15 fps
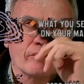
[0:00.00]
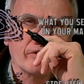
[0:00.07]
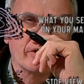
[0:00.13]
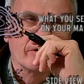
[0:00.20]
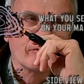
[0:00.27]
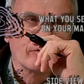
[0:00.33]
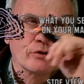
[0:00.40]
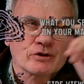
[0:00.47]

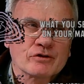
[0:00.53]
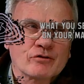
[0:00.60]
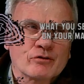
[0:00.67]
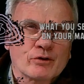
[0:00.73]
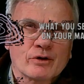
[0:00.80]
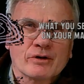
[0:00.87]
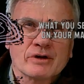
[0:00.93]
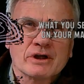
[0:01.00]
intervals
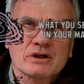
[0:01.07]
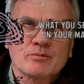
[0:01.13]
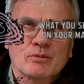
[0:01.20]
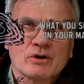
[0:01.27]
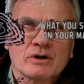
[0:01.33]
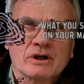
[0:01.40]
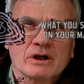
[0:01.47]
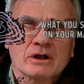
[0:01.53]
for this
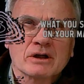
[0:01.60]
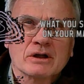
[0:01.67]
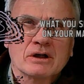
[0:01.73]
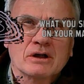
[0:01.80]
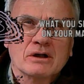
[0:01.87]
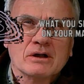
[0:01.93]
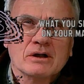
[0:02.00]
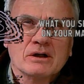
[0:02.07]
particular